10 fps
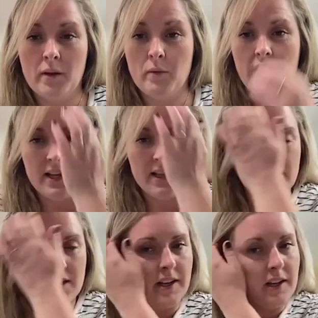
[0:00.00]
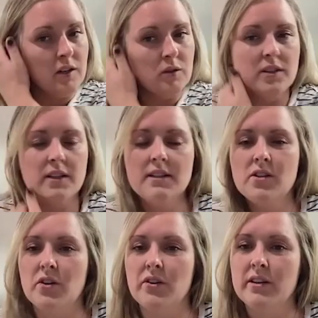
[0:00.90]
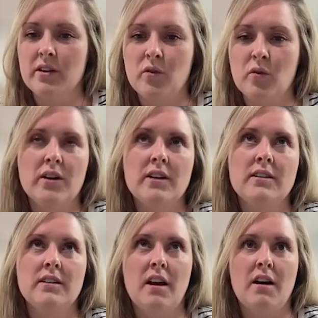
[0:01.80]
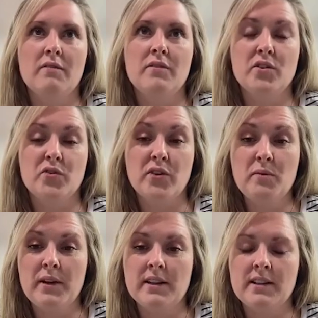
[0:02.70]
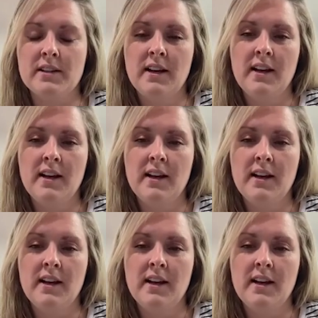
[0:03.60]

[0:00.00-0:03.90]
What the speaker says: we had the diagnosis, during the course of the treatment,